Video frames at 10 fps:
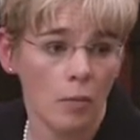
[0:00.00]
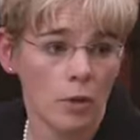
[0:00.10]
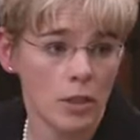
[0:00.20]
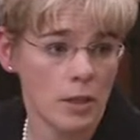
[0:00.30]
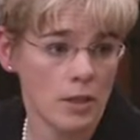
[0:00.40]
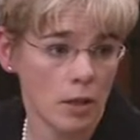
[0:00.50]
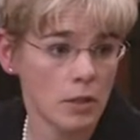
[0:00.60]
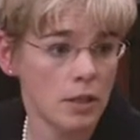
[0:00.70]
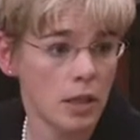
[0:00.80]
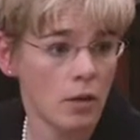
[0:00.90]
which is
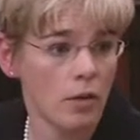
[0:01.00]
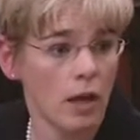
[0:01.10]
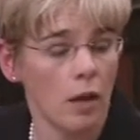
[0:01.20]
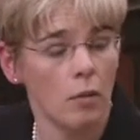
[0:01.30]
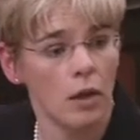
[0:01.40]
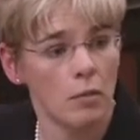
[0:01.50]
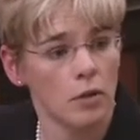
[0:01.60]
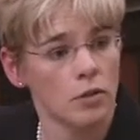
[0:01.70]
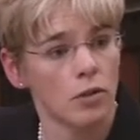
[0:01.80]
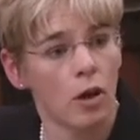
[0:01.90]
Delta Dental. They
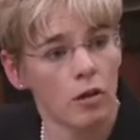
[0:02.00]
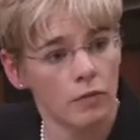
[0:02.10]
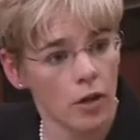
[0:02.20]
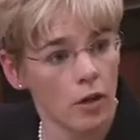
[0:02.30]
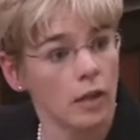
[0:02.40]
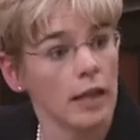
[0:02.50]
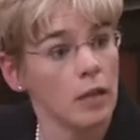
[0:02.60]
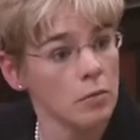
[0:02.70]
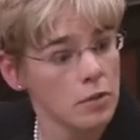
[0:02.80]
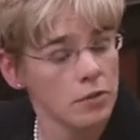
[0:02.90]
administer all of our
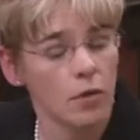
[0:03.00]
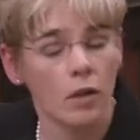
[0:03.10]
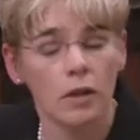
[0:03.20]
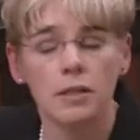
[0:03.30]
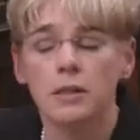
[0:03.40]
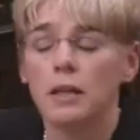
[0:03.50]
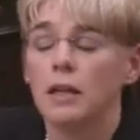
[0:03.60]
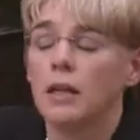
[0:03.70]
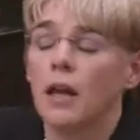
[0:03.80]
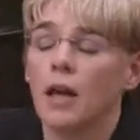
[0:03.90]
claims for us
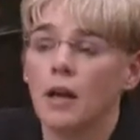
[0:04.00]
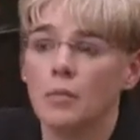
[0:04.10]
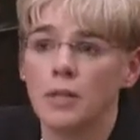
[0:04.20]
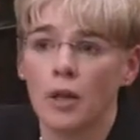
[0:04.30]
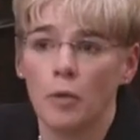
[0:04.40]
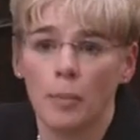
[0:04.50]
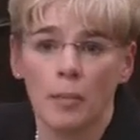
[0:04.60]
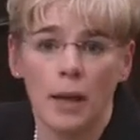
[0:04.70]
to help